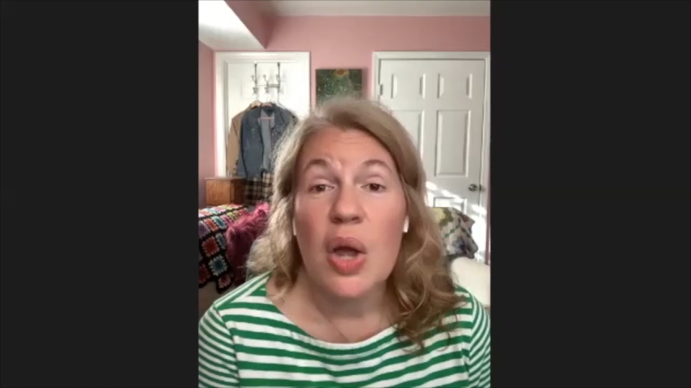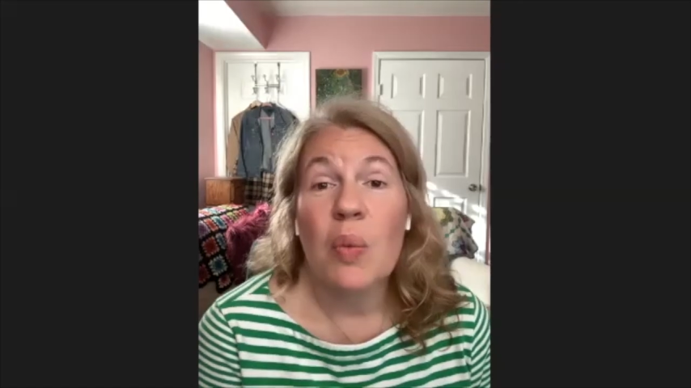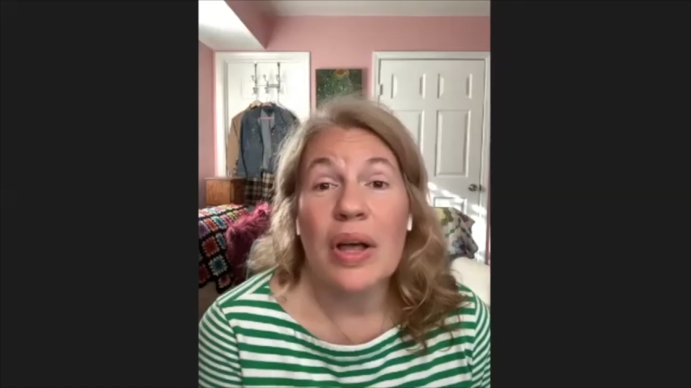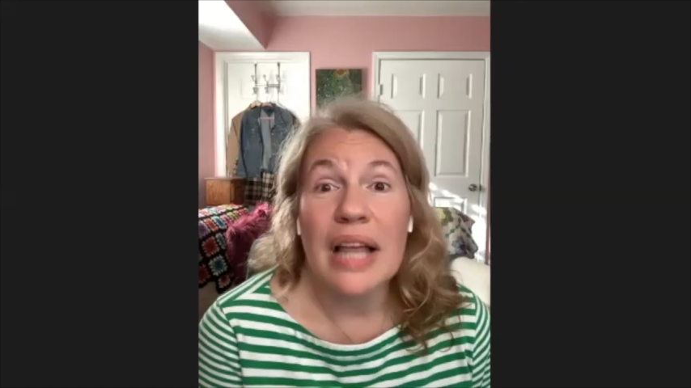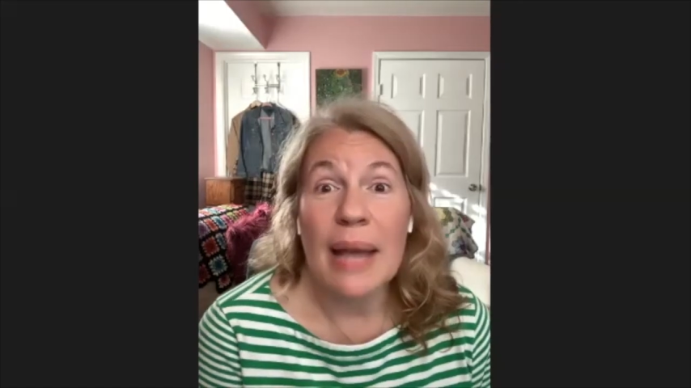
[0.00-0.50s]

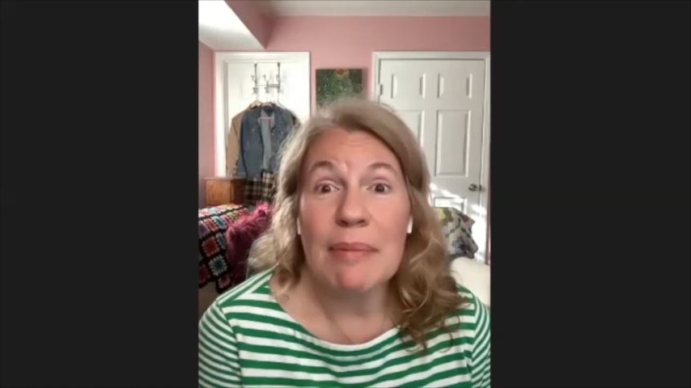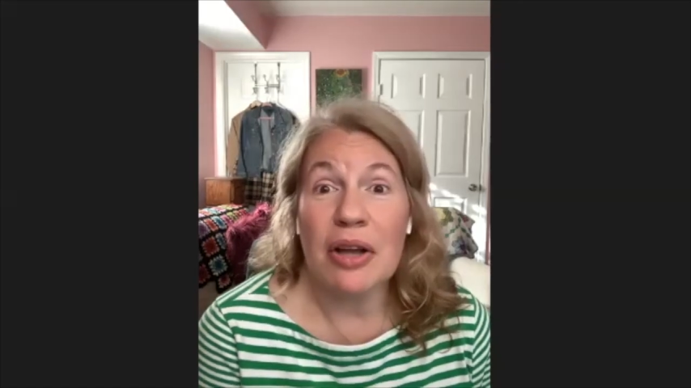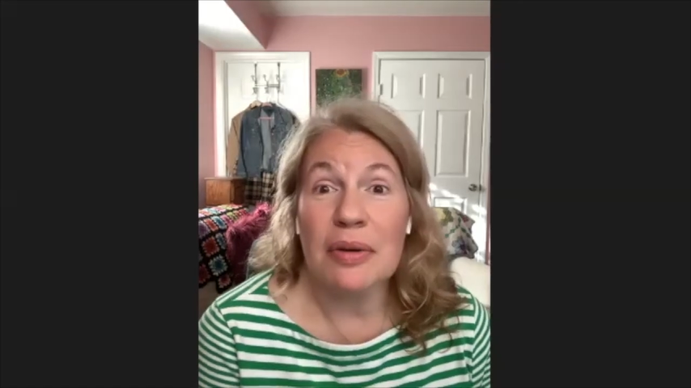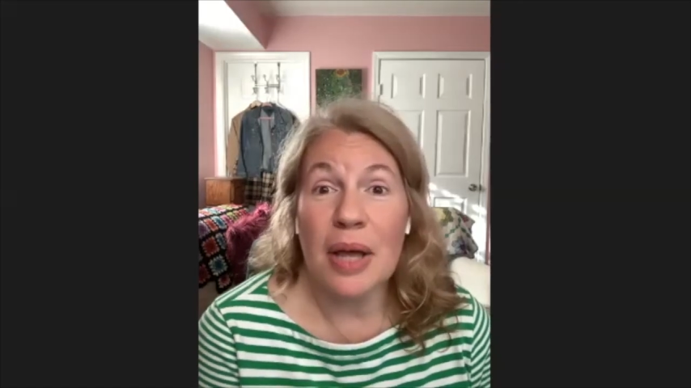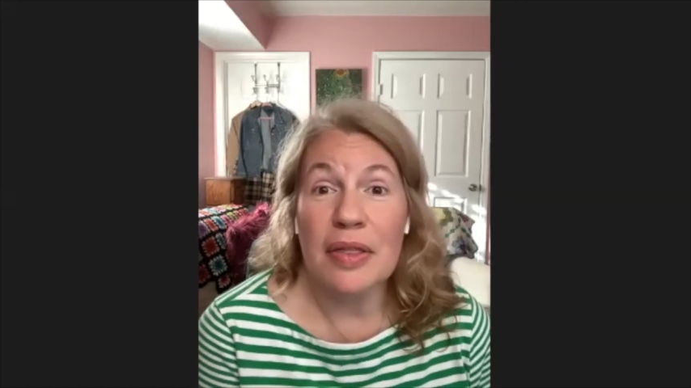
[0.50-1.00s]
Well, I'm
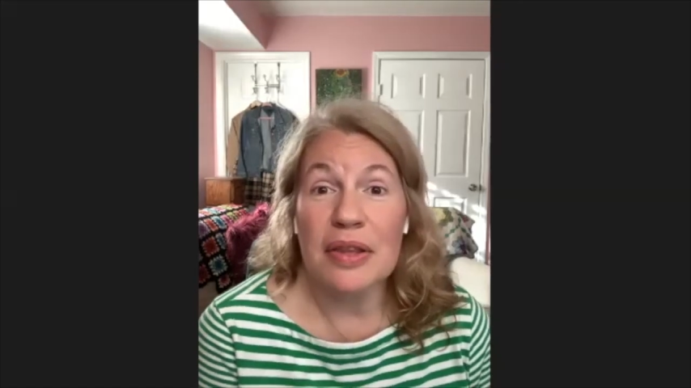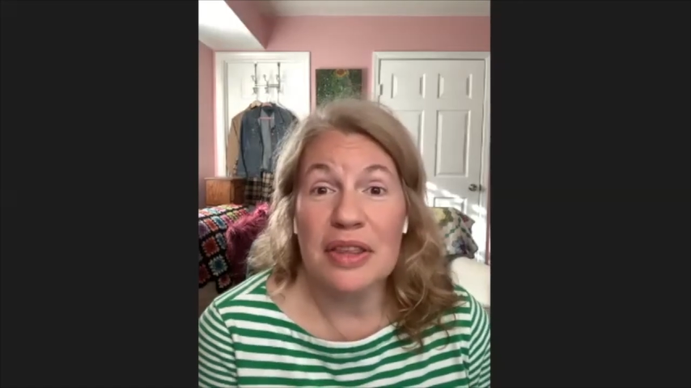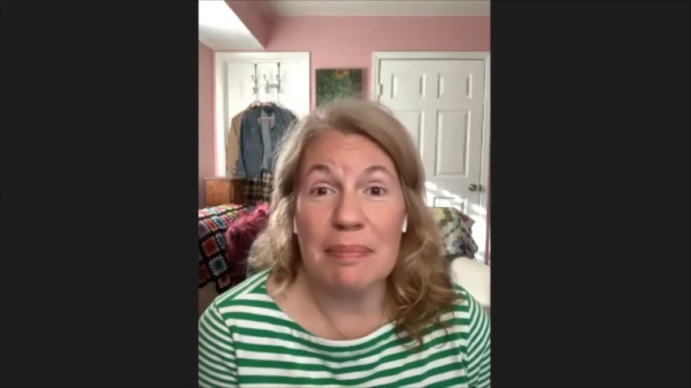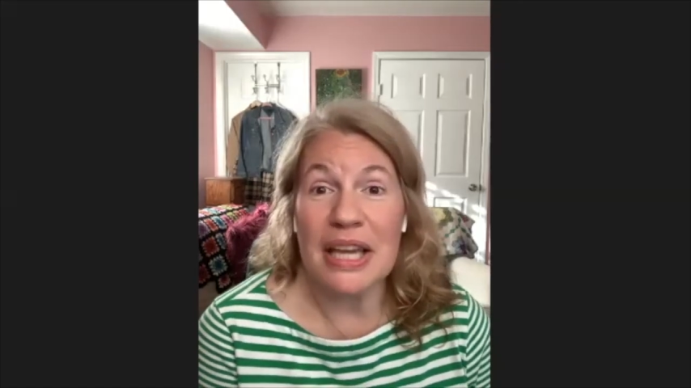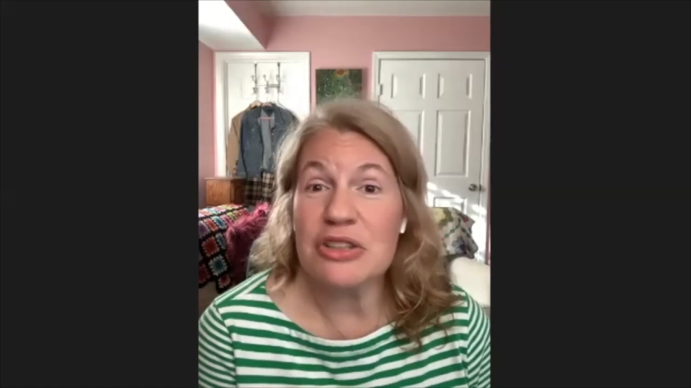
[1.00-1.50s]
on the
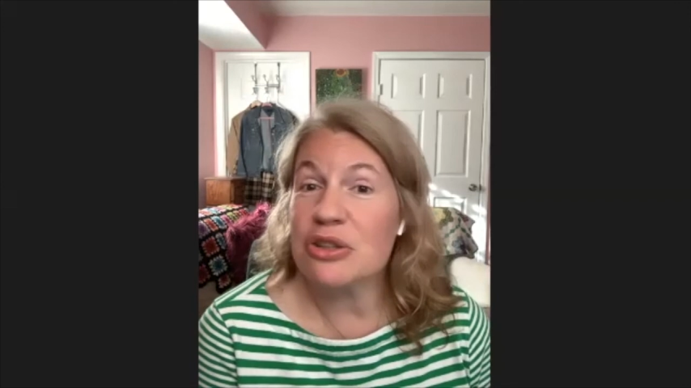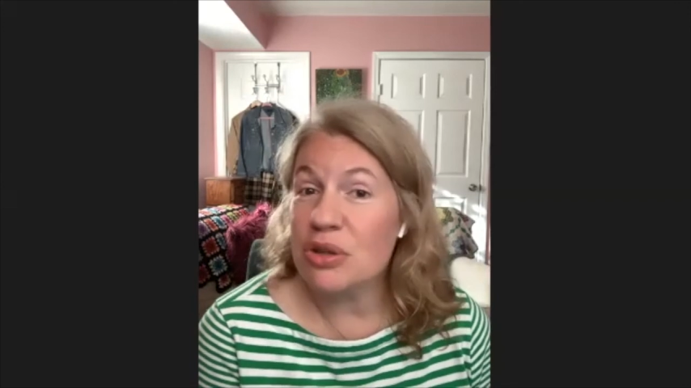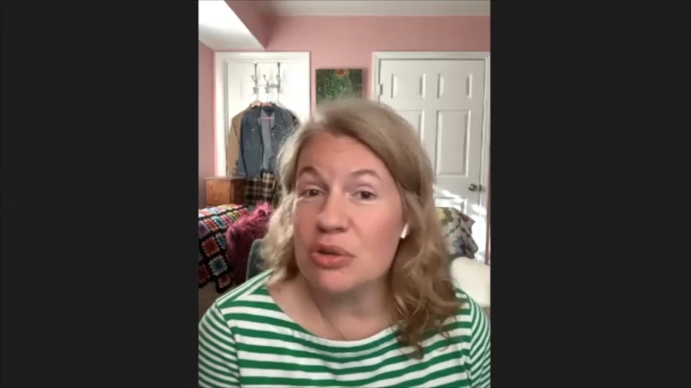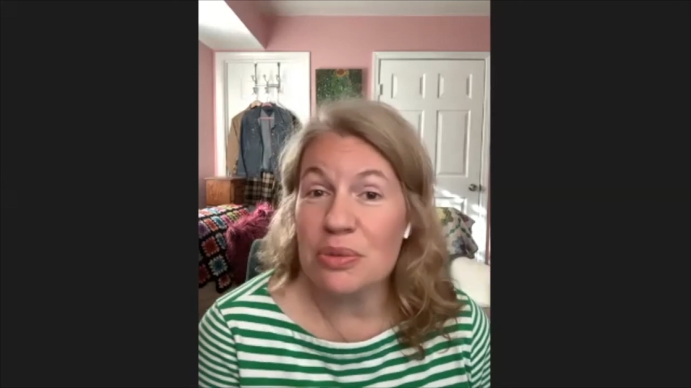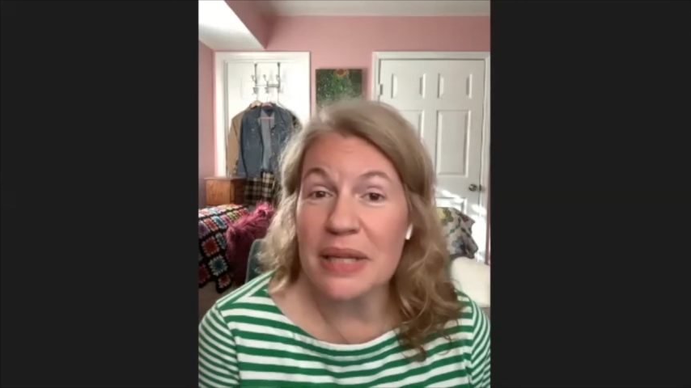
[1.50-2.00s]
major
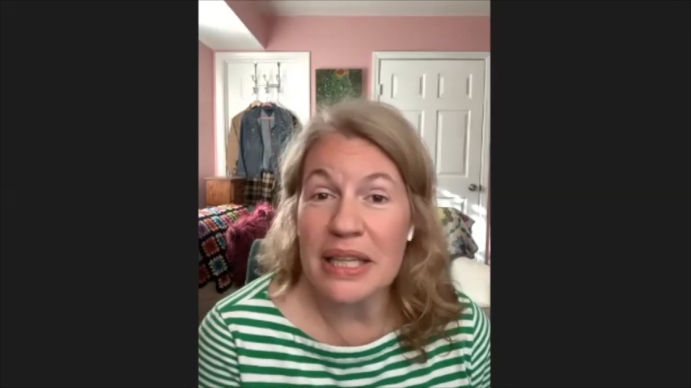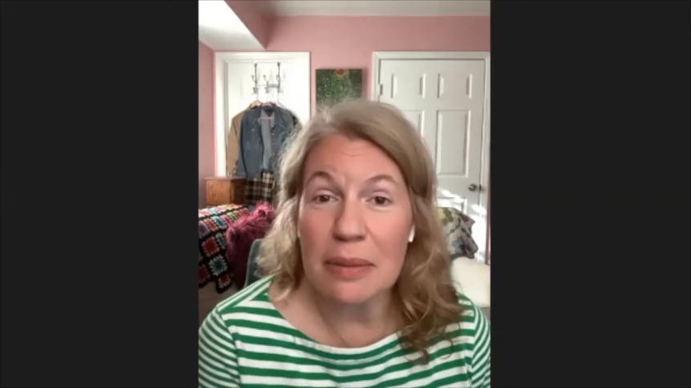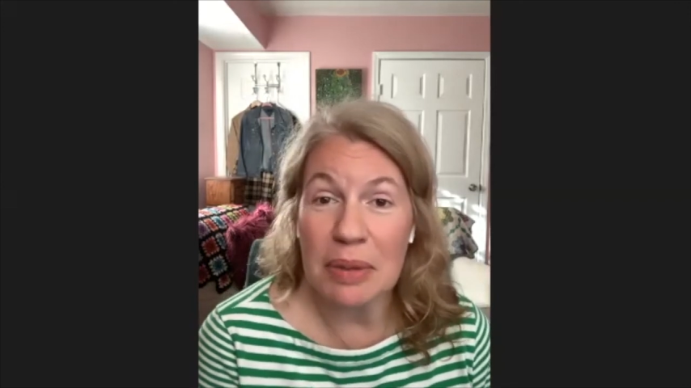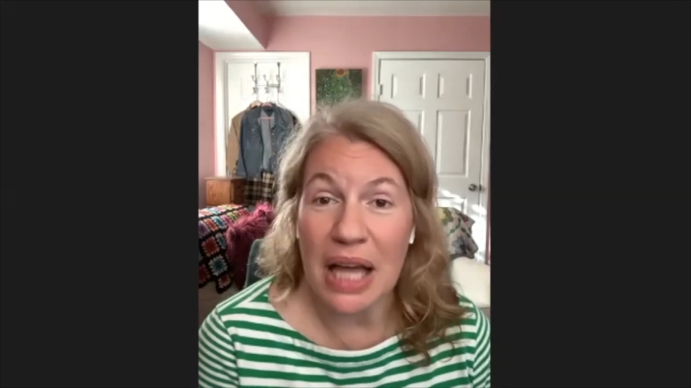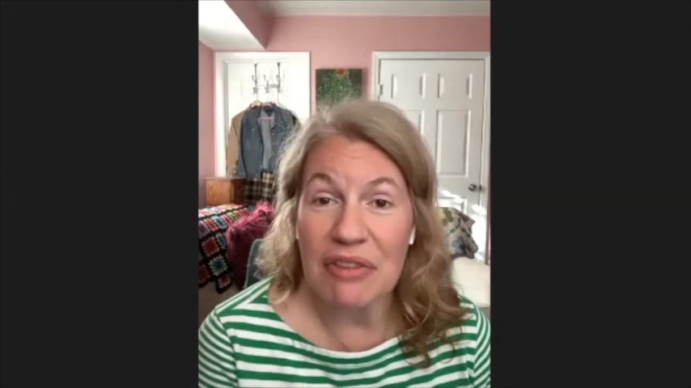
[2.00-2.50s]
social media
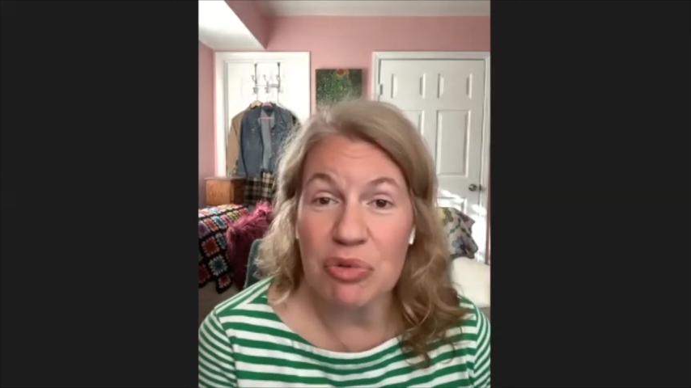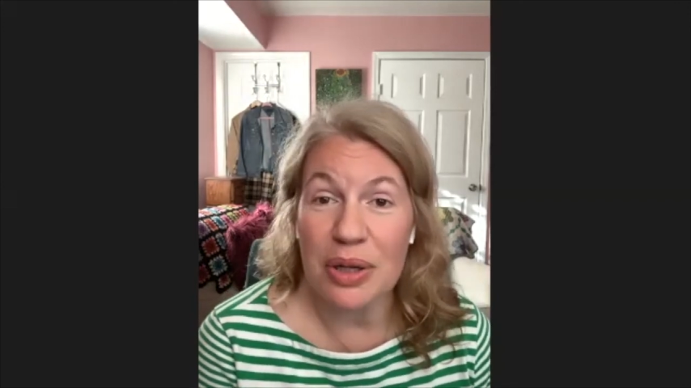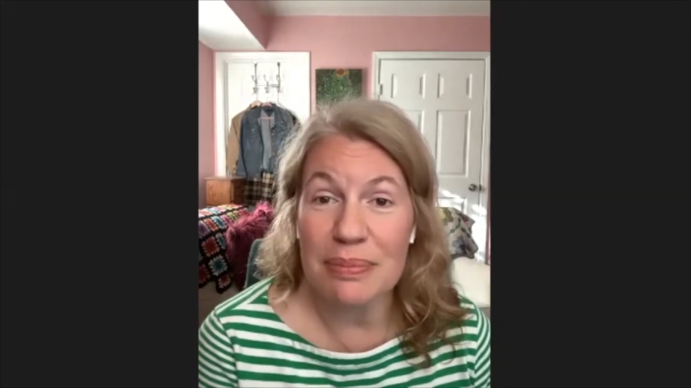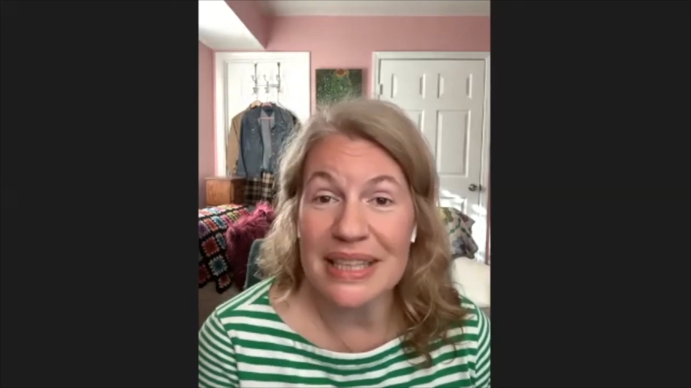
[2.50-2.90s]
platforms